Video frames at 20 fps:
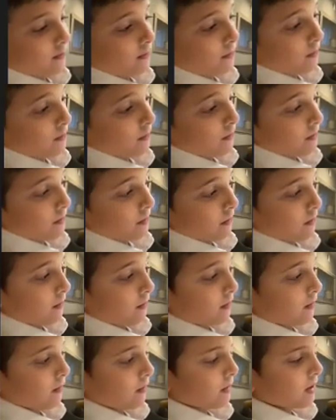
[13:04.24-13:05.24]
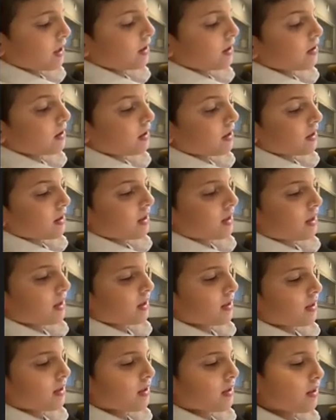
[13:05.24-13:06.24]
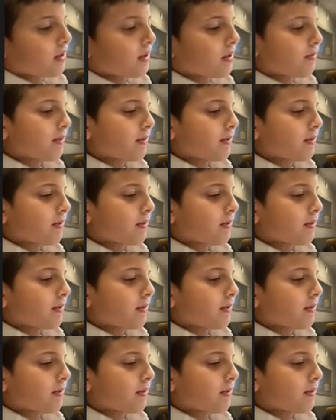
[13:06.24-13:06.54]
Ki Ata Adonai Machsi.